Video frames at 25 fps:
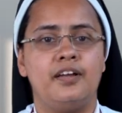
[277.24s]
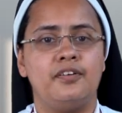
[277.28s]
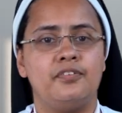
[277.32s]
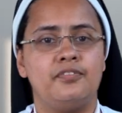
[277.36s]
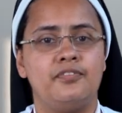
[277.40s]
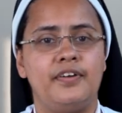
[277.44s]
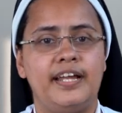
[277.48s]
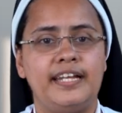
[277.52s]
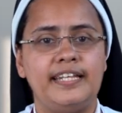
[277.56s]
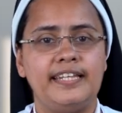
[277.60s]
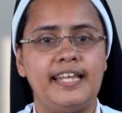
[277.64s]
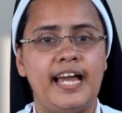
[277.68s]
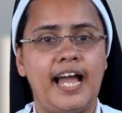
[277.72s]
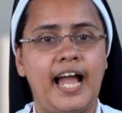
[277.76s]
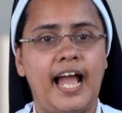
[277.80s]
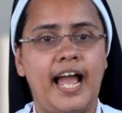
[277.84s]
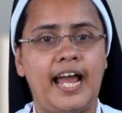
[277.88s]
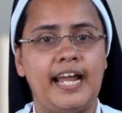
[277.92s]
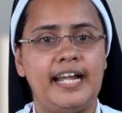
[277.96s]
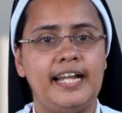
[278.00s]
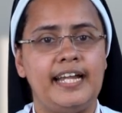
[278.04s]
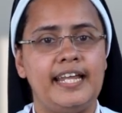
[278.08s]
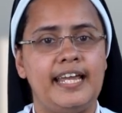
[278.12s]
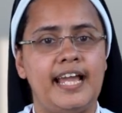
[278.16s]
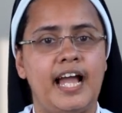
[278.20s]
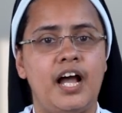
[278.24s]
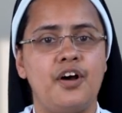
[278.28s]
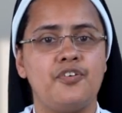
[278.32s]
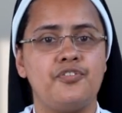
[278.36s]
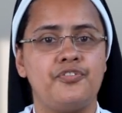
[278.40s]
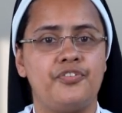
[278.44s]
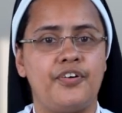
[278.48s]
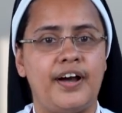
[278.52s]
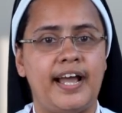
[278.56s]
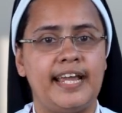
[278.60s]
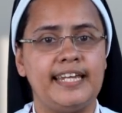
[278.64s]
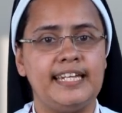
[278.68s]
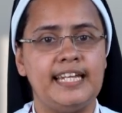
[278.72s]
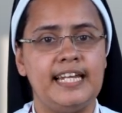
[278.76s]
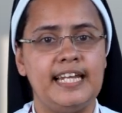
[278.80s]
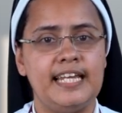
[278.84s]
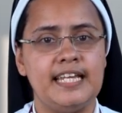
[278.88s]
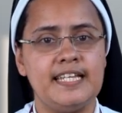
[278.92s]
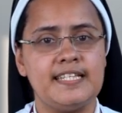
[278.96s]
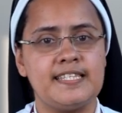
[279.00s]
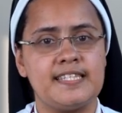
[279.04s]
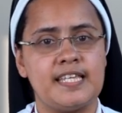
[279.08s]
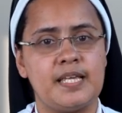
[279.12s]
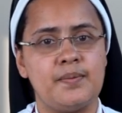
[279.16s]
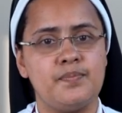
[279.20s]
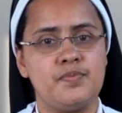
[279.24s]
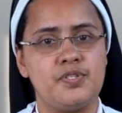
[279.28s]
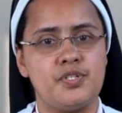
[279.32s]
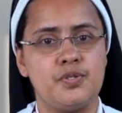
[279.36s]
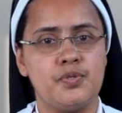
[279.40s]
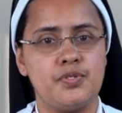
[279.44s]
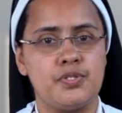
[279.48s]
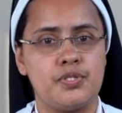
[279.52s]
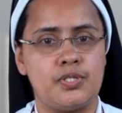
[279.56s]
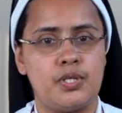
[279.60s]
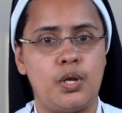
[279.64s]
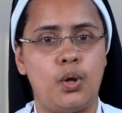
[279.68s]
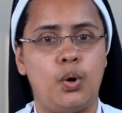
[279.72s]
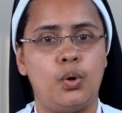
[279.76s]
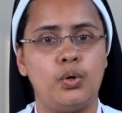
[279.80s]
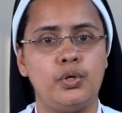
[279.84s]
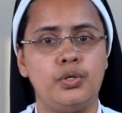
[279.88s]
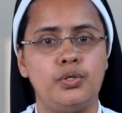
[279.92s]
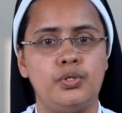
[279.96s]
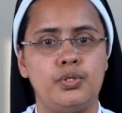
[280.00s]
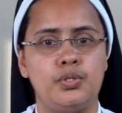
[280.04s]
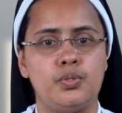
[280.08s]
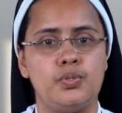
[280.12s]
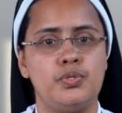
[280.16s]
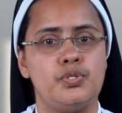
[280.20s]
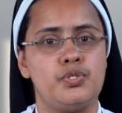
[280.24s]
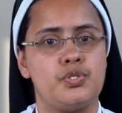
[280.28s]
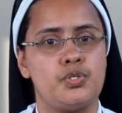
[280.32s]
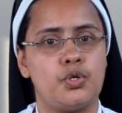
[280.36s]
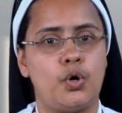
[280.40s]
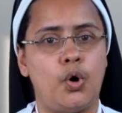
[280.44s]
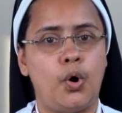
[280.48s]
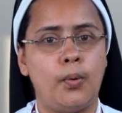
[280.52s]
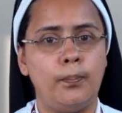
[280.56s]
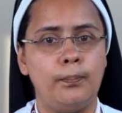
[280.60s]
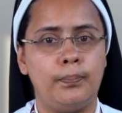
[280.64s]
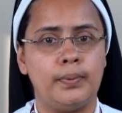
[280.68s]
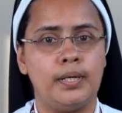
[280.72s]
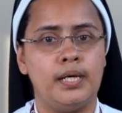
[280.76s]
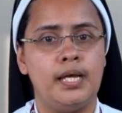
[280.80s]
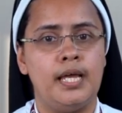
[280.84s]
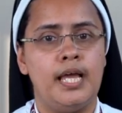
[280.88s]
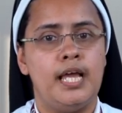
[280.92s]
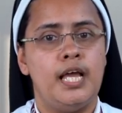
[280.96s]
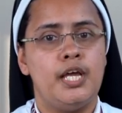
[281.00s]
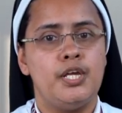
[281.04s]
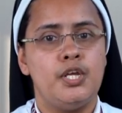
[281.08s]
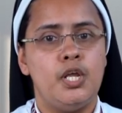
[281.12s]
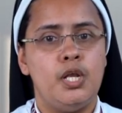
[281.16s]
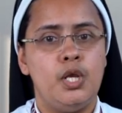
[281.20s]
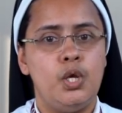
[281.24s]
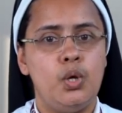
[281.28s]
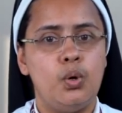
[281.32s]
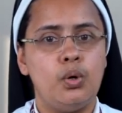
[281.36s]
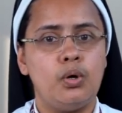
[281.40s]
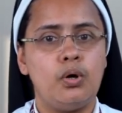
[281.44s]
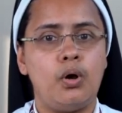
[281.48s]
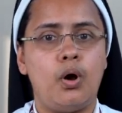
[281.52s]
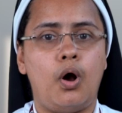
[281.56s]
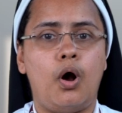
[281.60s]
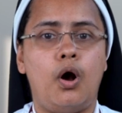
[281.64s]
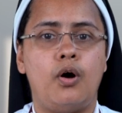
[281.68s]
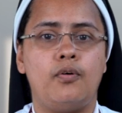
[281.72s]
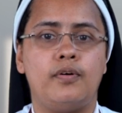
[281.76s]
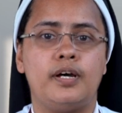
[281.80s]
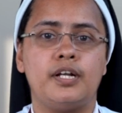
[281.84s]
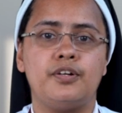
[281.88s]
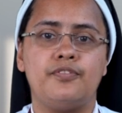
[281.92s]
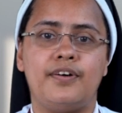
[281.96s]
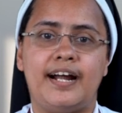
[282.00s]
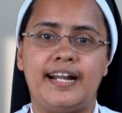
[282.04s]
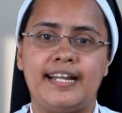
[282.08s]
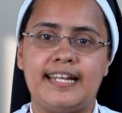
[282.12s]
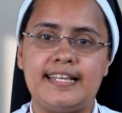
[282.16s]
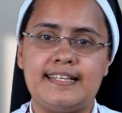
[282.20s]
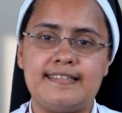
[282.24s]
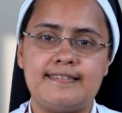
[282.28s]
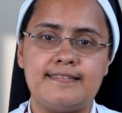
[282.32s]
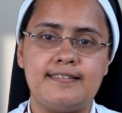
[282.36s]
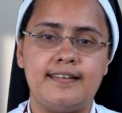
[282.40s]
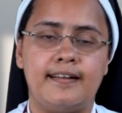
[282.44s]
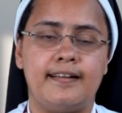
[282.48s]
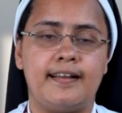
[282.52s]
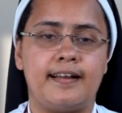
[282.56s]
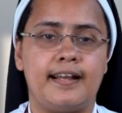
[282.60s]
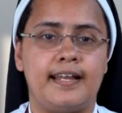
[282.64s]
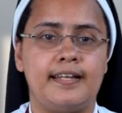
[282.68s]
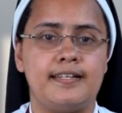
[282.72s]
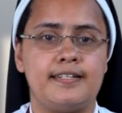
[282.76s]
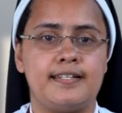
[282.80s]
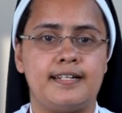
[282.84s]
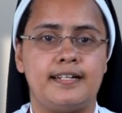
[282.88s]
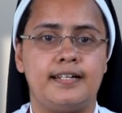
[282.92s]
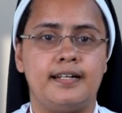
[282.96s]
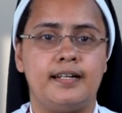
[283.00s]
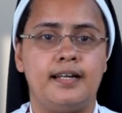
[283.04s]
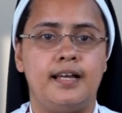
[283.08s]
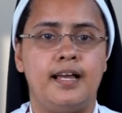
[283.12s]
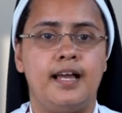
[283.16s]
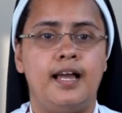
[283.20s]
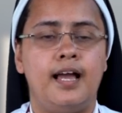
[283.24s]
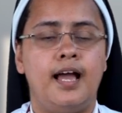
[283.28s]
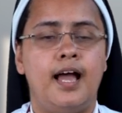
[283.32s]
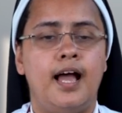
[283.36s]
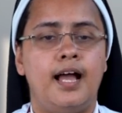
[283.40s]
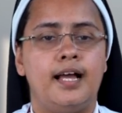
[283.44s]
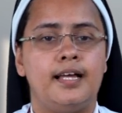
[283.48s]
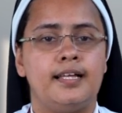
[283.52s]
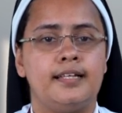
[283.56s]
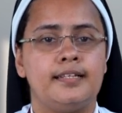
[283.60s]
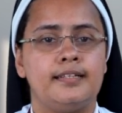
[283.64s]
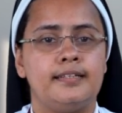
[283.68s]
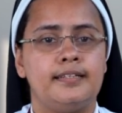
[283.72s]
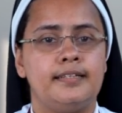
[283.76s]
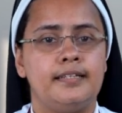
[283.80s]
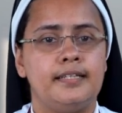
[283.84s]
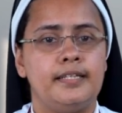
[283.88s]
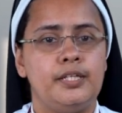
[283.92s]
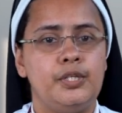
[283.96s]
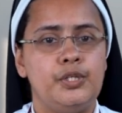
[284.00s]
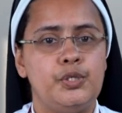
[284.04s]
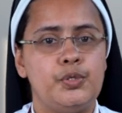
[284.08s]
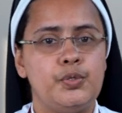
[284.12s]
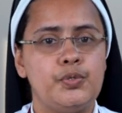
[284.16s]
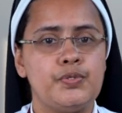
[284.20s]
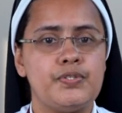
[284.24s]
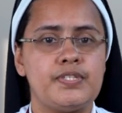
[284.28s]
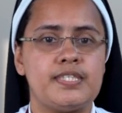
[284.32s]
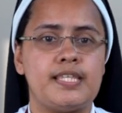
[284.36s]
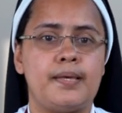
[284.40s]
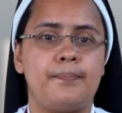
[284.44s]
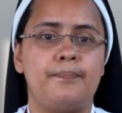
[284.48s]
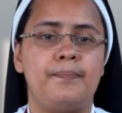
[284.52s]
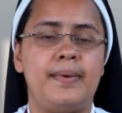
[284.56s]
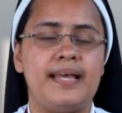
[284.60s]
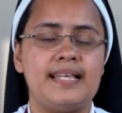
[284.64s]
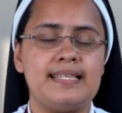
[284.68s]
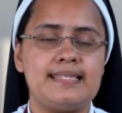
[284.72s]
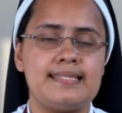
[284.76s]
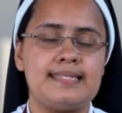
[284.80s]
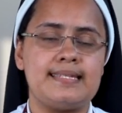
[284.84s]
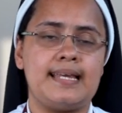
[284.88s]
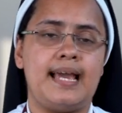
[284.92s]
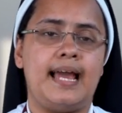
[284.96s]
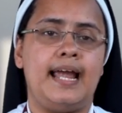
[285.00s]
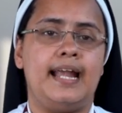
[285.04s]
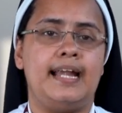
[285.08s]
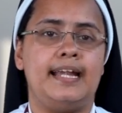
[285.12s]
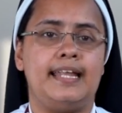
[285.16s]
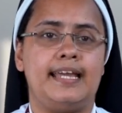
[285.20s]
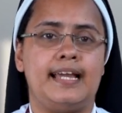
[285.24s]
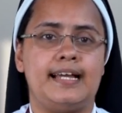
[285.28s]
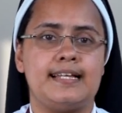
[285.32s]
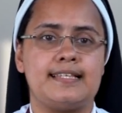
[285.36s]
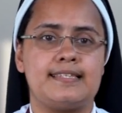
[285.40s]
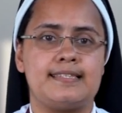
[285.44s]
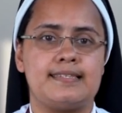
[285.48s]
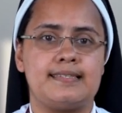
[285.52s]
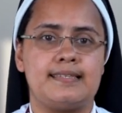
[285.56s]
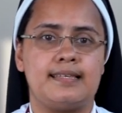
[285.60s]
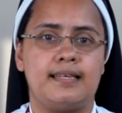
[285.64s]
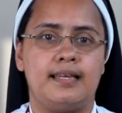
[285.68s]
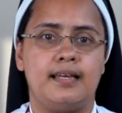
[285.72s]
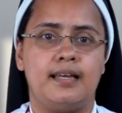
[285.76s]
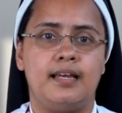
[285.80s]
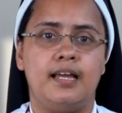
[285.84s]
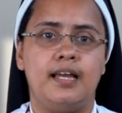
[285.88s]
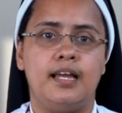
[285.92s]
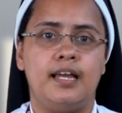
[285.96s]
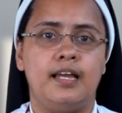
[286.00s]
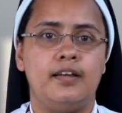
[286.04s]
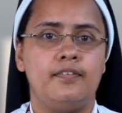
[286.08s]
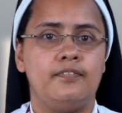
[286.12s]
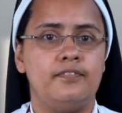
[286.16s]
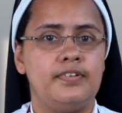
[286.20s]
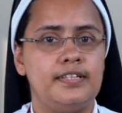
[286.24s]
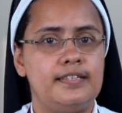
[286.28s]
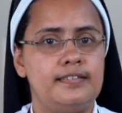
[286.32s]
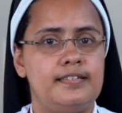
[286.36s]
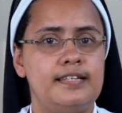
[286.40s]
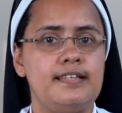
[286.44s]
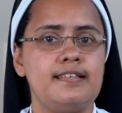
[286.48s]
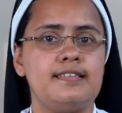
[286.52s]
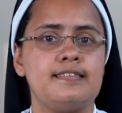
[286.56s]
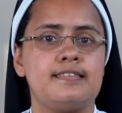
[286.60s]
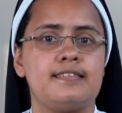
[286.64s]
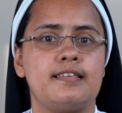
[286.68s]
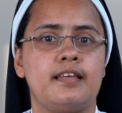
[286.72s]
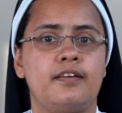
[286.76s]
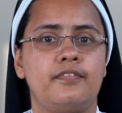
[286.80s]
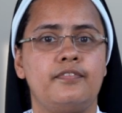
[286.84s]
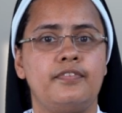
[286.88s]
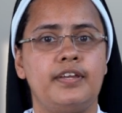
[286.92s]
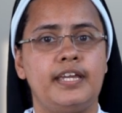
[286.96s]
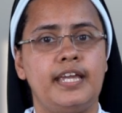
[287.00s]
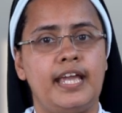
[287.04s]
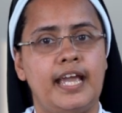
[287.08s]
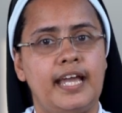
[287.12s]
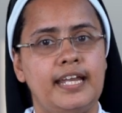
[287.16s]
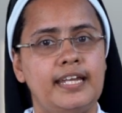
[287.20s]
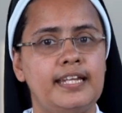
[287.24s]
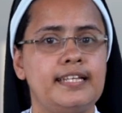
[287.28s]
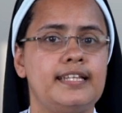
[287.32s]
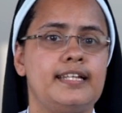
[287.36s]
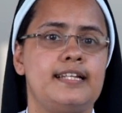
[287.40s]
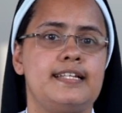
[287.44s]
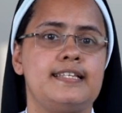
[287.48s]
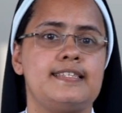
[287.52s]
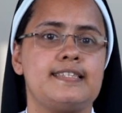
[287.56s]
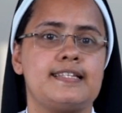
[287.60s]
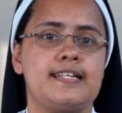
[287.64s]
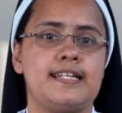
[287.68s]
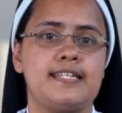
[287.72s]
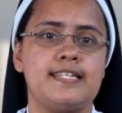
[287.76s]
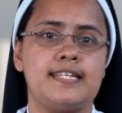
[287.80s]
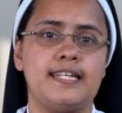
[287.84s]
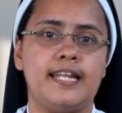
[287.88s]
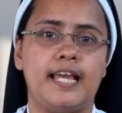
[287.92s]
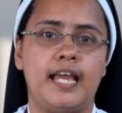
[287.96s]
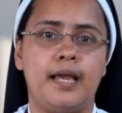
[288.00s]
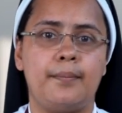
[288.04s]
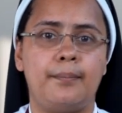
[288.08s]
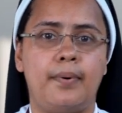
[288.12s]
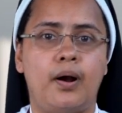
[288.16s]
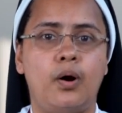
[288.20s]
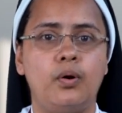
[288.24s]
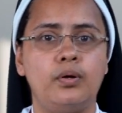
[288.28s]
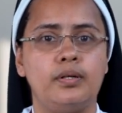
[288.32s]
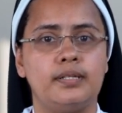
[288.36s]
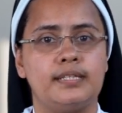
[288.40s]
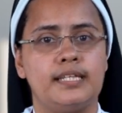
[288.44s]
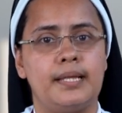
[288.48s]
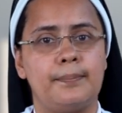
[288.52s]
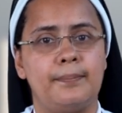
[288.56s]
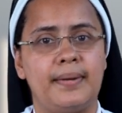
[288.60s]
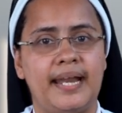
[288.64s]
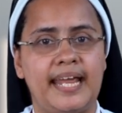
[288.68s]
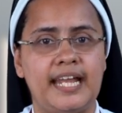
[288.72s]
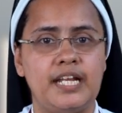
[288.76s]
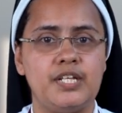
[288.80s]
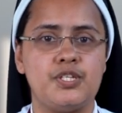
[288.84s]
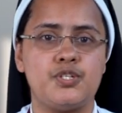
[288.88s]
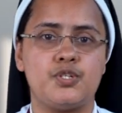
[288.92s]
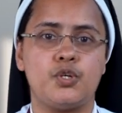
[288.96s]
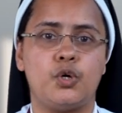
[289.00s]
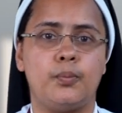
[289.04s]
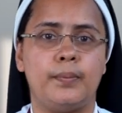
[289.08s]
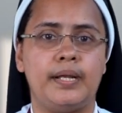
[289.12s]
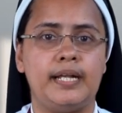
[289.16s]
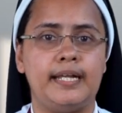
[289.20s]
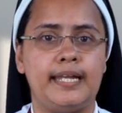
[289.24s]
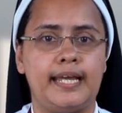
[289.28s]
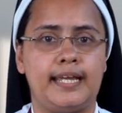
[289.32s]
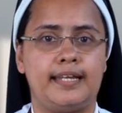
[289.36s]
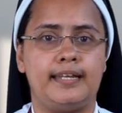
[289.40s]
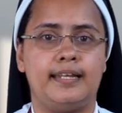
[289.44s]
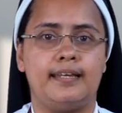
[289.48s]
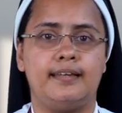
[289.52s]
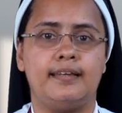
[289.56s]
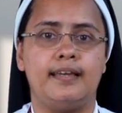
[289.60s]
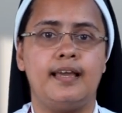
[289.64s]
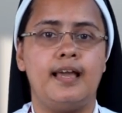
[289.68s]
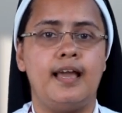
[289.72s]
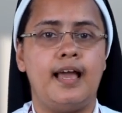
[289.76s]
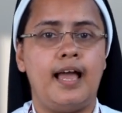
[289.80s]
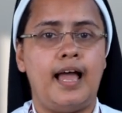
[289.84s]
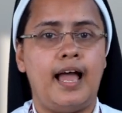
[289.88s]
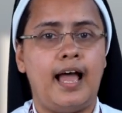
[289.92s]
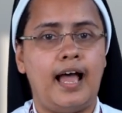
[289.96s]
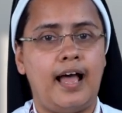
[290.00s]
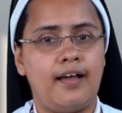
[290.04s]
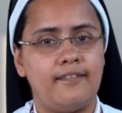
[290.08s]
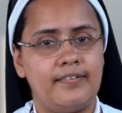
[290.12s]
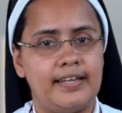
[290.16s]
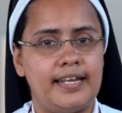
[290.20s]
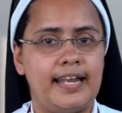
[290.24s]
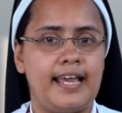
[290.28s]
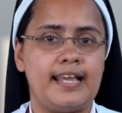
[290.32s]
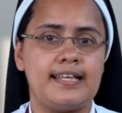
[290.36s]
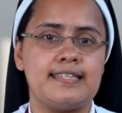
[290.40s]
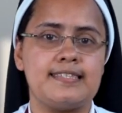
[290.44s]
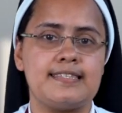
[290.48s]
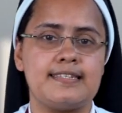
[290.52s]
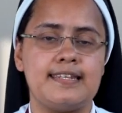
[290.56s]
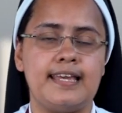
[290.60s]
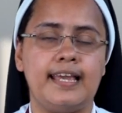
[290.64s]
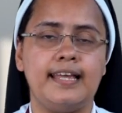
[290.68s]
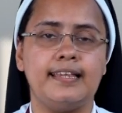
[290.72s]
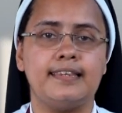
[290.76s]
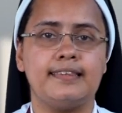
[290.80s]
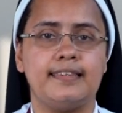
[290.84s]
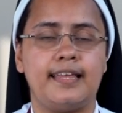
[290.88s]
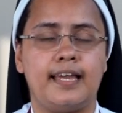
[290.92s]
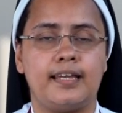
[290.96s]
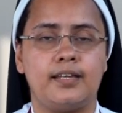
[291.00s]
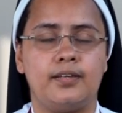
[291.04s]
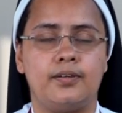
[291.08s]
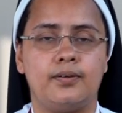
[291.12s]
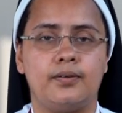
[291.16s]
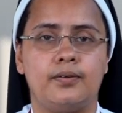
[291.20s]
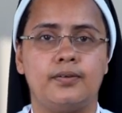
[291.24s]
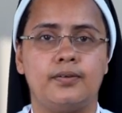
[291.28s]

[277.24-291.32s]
When the idea finally seems to slow to stop, look over what is generated. Use the best ideas. With this, we end the discussion about the brainstorming technique. Have a nice day. Thank you.